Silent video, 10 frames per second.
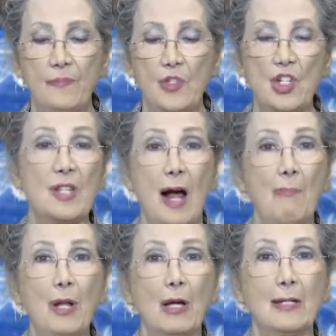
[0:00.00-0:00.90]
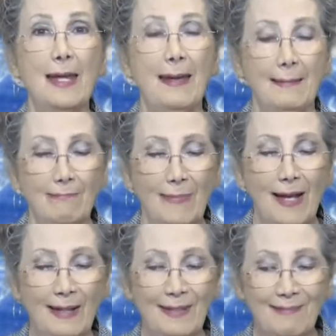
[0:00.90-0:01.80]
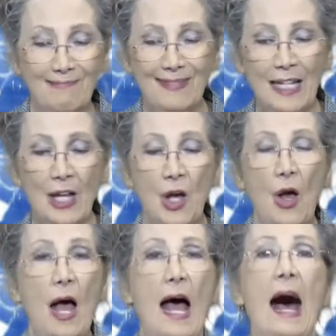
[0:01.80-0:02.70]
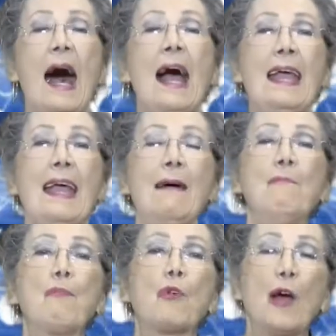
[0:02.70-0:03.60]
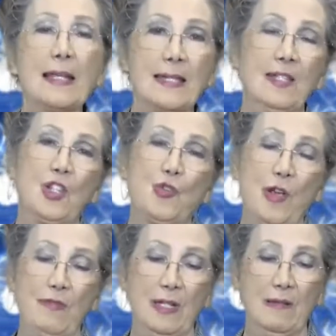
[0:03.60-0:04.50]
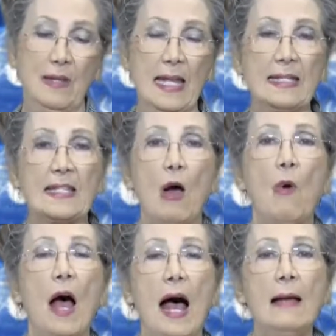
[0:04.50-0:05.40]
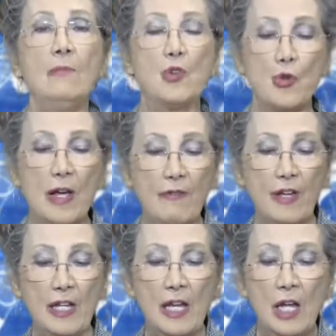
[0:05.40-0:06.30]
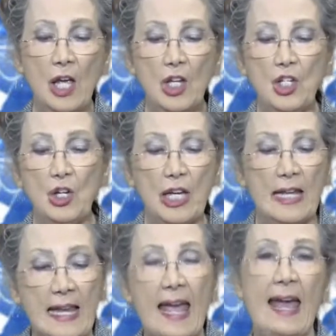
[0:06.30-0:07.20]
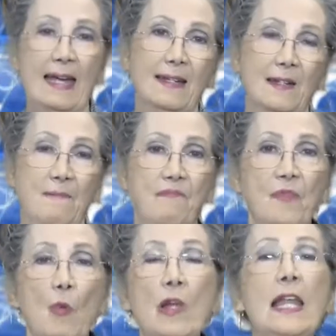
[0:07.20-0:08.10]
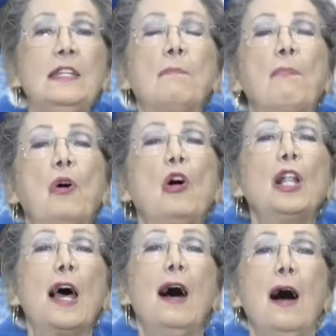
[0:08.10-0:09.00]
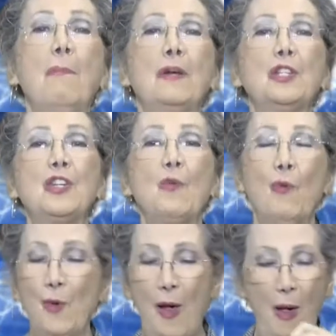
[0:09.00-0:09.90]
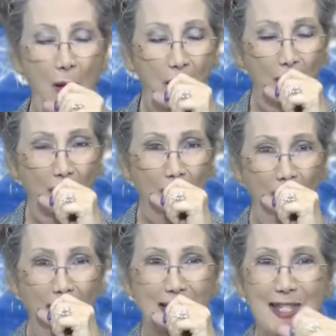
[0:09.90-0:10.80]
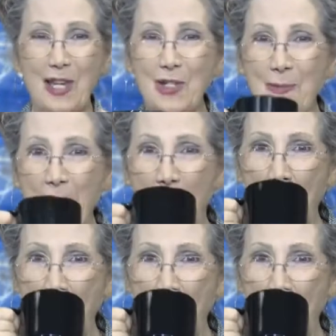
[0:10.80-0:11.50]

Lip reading: just not plugged in. I am presence driven, and so I'm driven to connect. We need to pull up to, excuse me,